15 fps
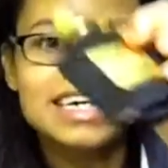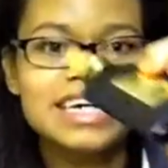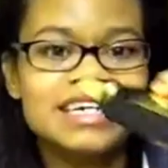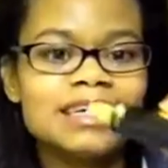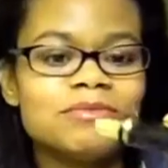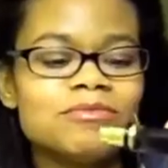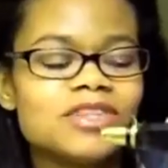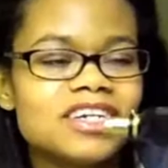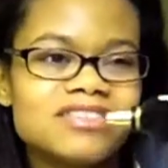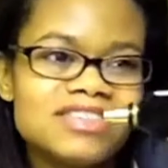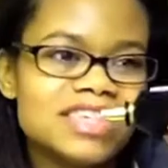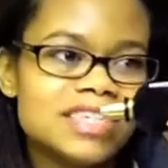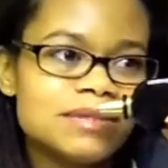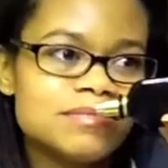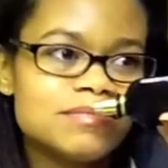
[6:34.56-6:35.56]
I'm
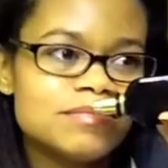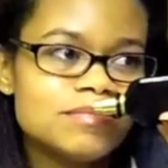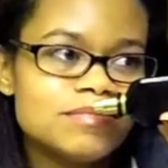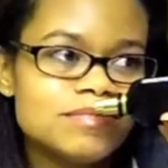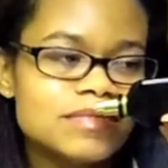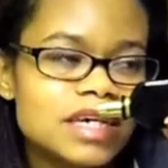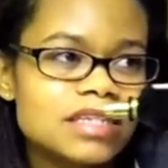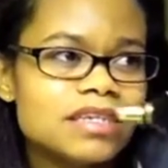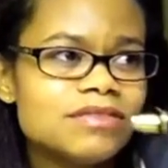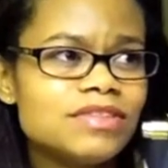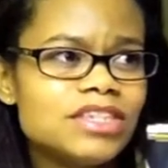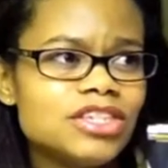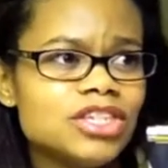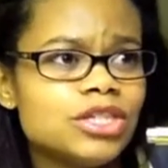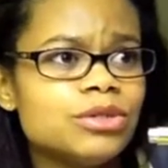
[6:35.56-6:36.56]
loving. I love
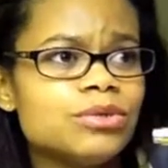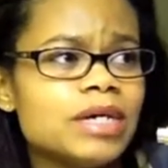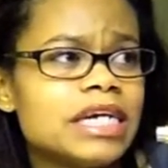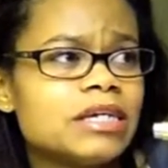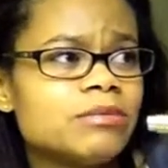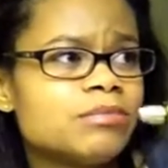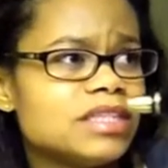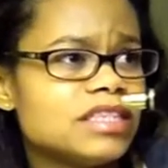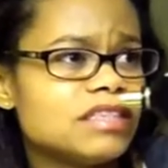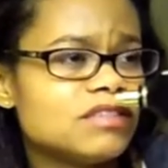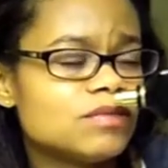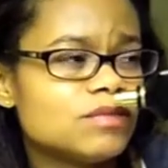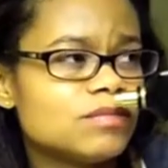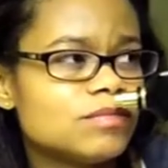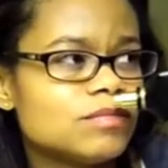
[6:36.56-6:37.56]
this year round, but
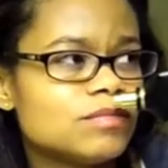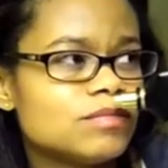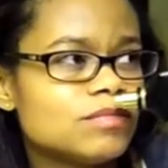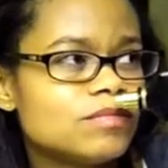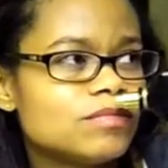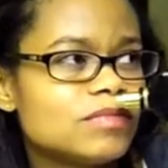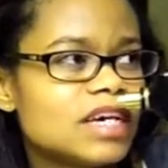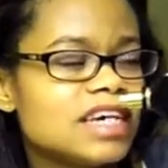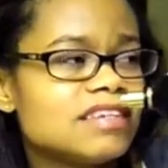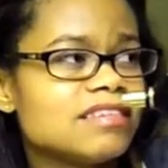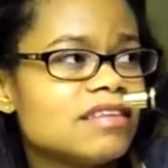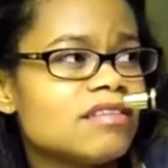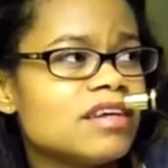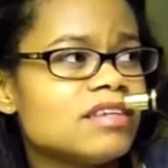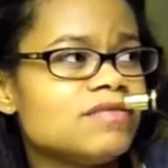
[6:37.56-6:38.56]
this has a
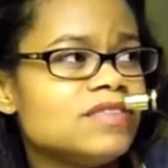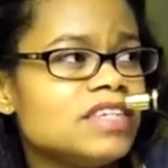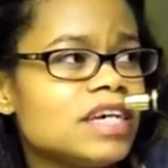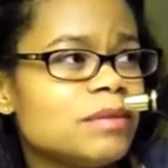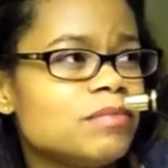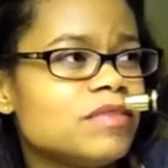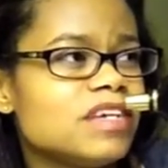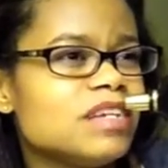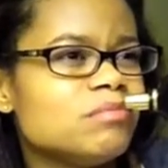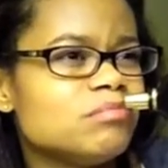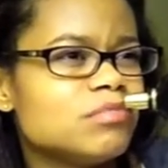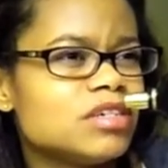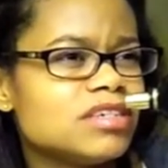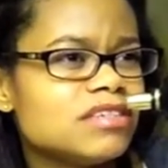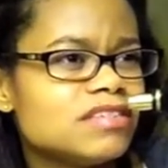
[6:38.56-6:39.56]
lot of depth and
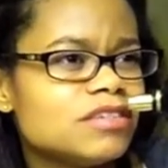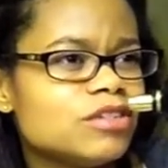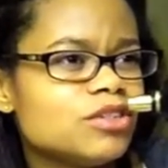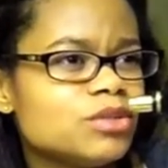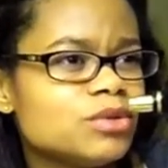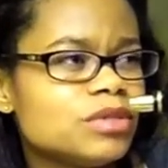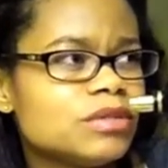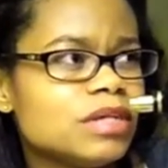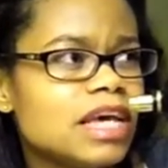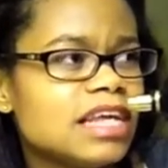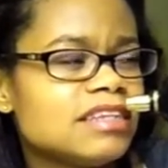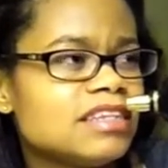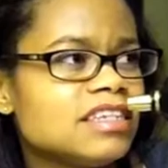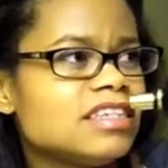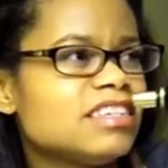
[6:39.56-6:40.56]
musk to it,
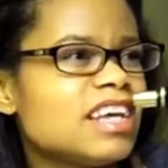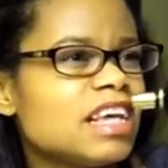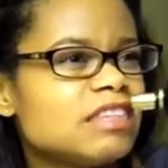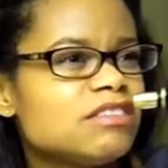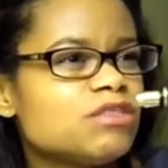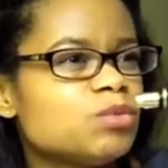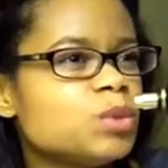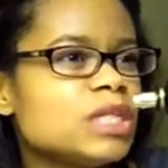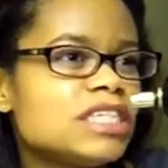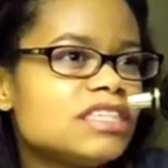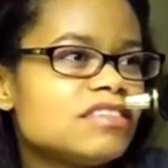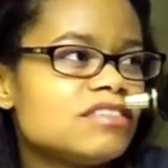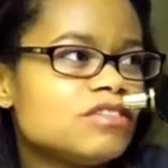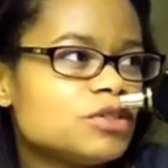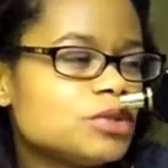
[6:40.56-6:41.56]
and then it has
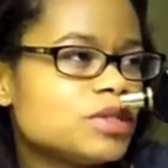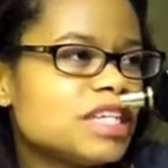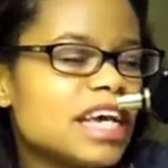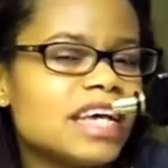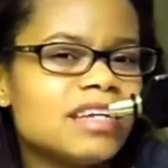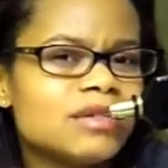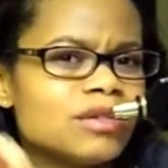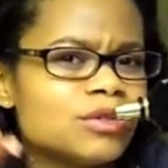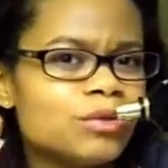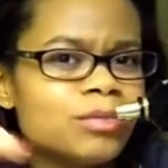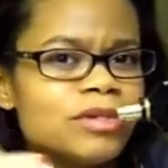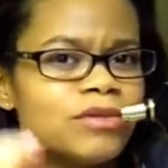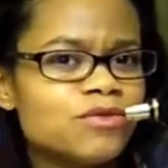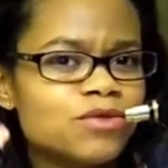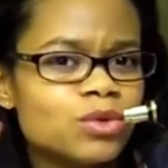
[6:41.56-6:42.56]
sweetness to it and a little
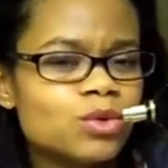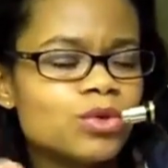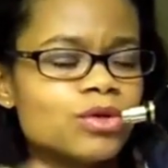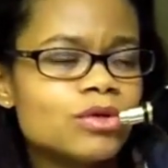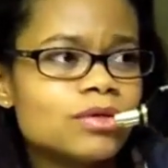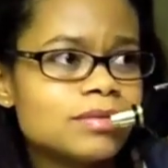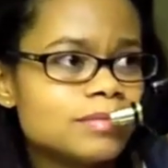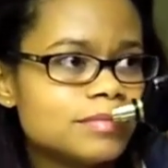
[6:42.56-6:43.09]
bit of floral.